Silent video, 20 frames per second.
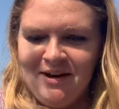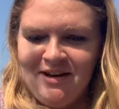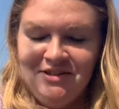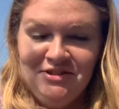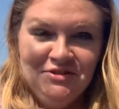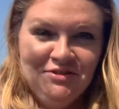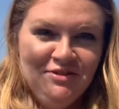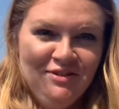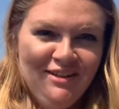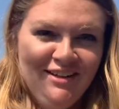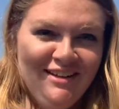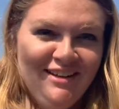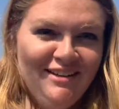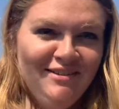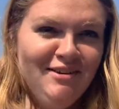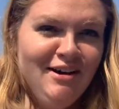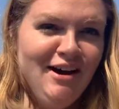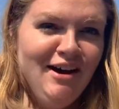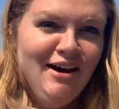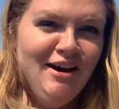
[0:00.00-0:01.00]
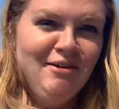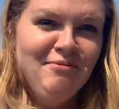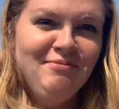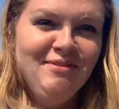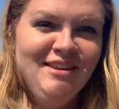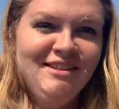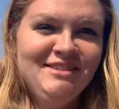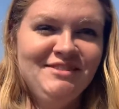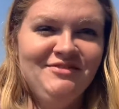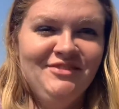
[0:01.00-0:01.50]
doing it
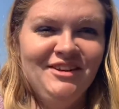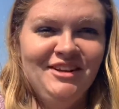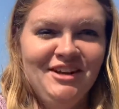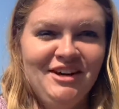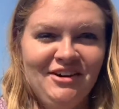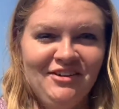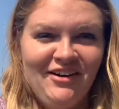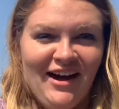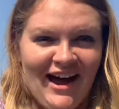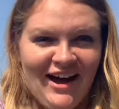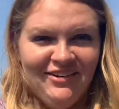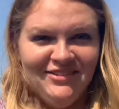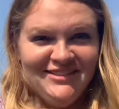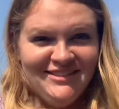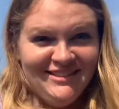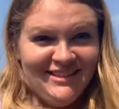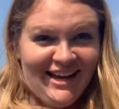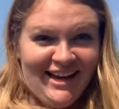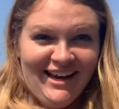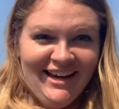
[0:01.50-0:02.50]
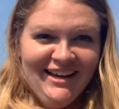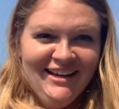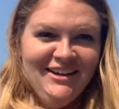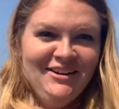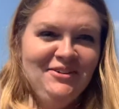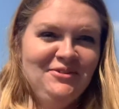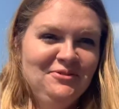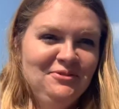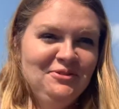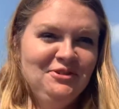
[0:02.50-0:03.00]
this video
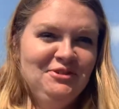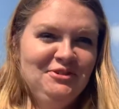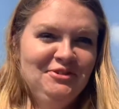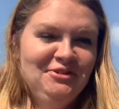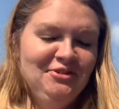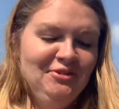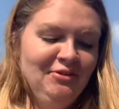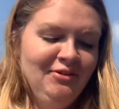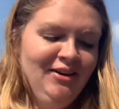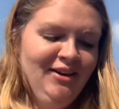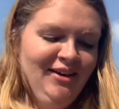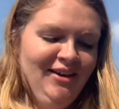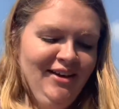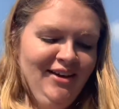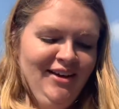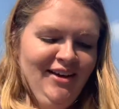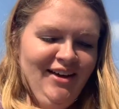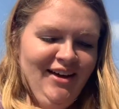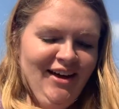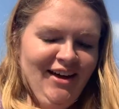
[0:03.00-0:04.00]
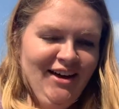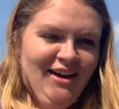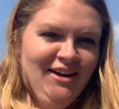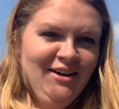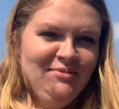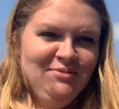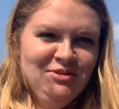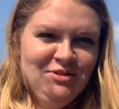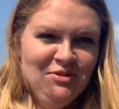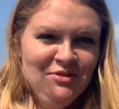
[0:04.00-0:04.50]
outside. Woohoo!
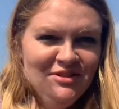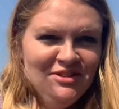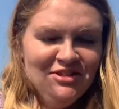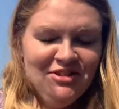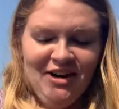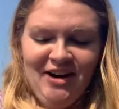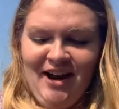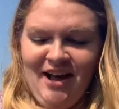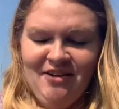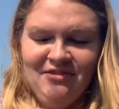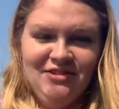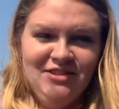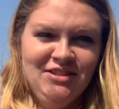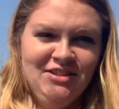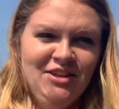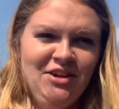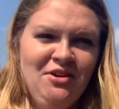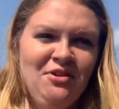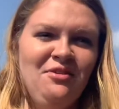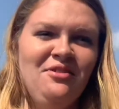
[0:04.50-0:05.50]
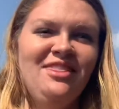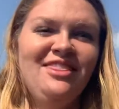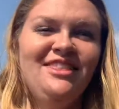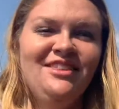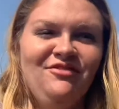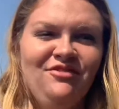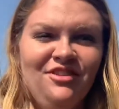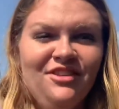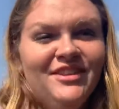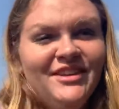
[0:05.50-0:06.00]
So let's try it out. So
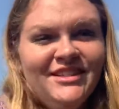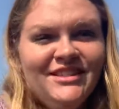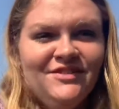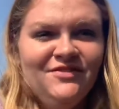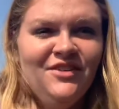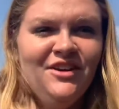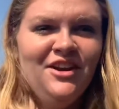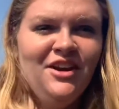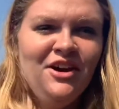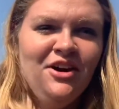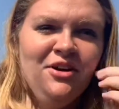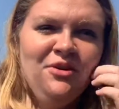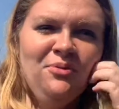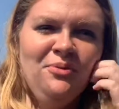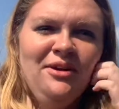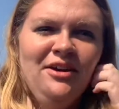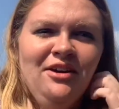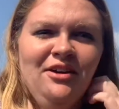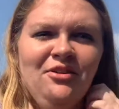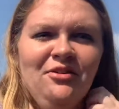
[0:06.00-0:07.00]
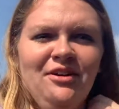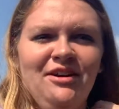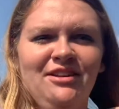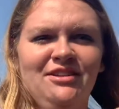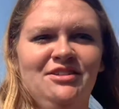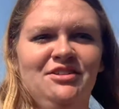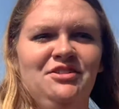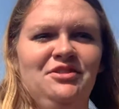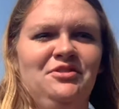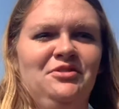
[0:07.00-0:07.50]
for this video, we are
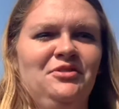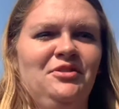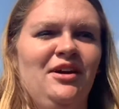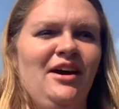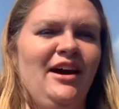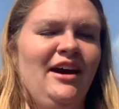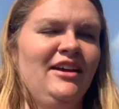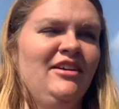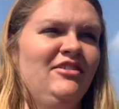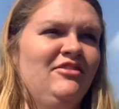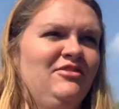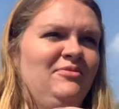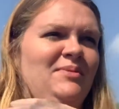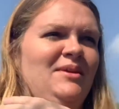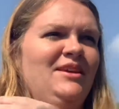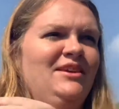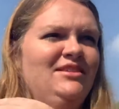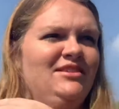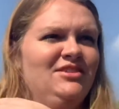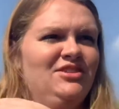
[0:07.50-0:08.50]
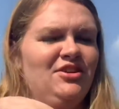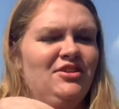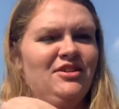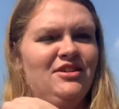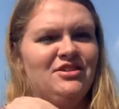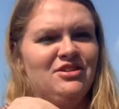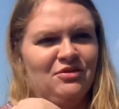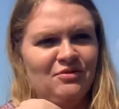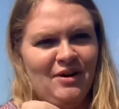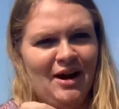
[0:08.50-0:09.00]
going to kind of be
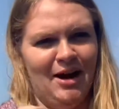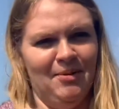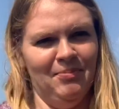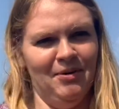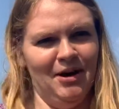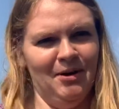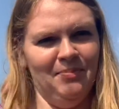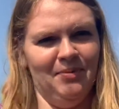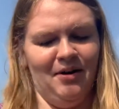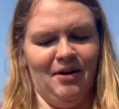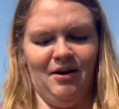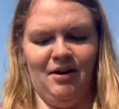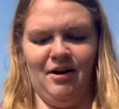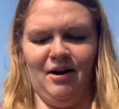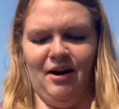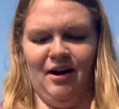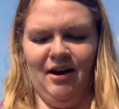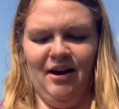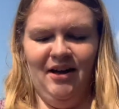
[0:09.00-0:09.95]
starting to wrap up our